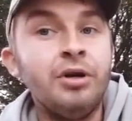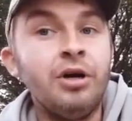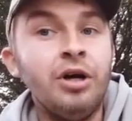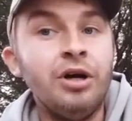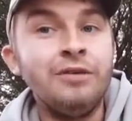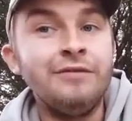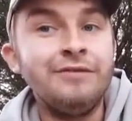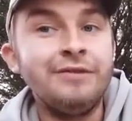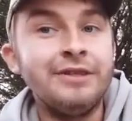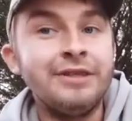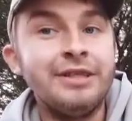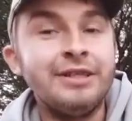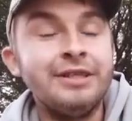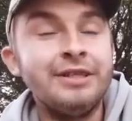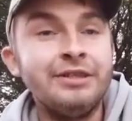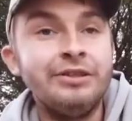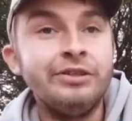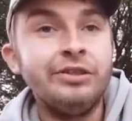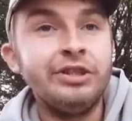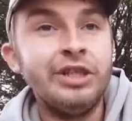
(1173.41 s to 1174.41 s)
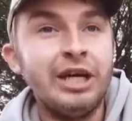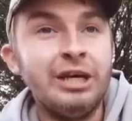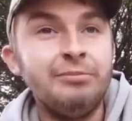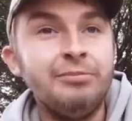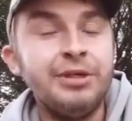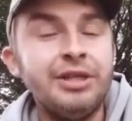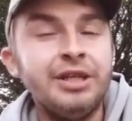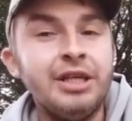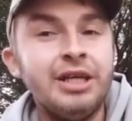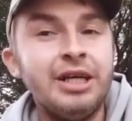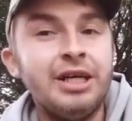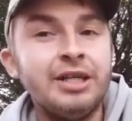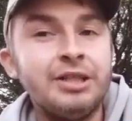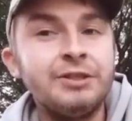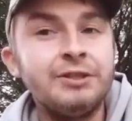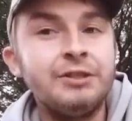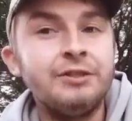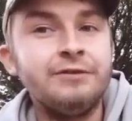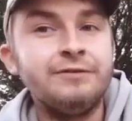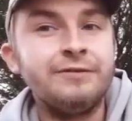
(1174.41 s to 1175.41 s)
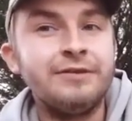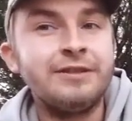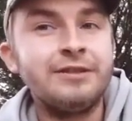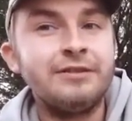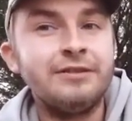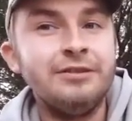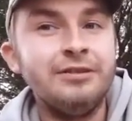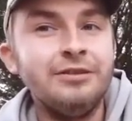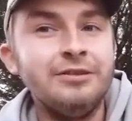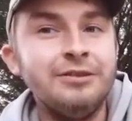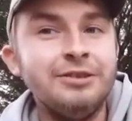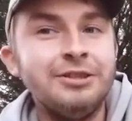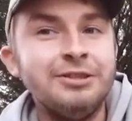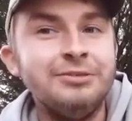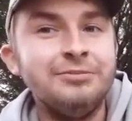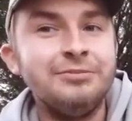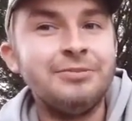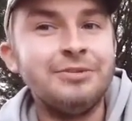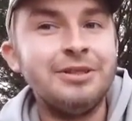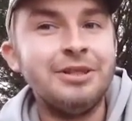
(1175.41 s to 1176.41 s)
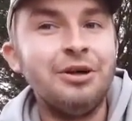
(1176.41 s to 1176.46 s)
But hopefully that'll be the last of losing them.